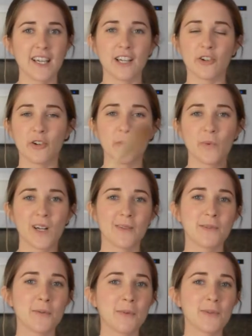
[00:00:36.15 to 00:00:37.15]
I don't know when I'm
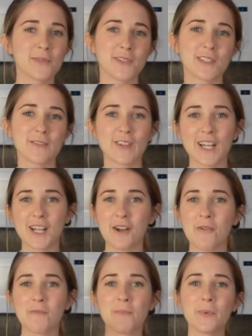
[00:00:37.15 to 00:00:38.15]
gonna post this
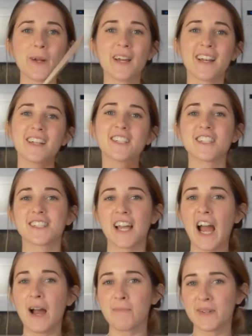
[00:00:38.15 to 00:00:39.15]
video, but it just
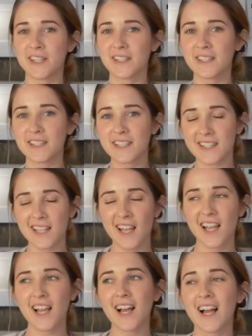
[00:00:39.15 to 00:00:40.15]
happened.
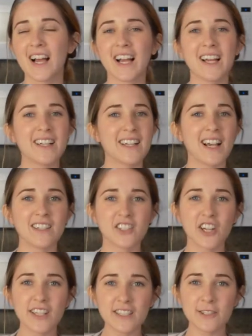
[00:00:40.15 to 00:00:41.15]
And I
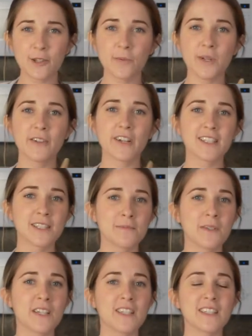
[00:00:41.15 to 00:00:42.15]
tried so many
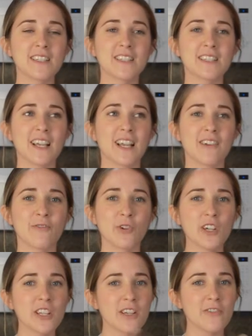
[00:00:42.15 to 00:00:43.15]
recipes and one
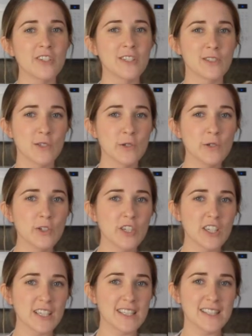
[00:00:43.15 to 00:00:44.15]
of them was too
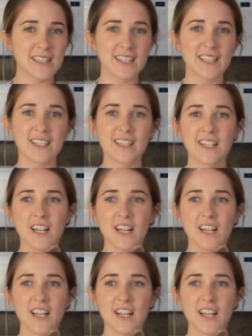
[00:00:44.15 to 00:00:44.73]
greasy.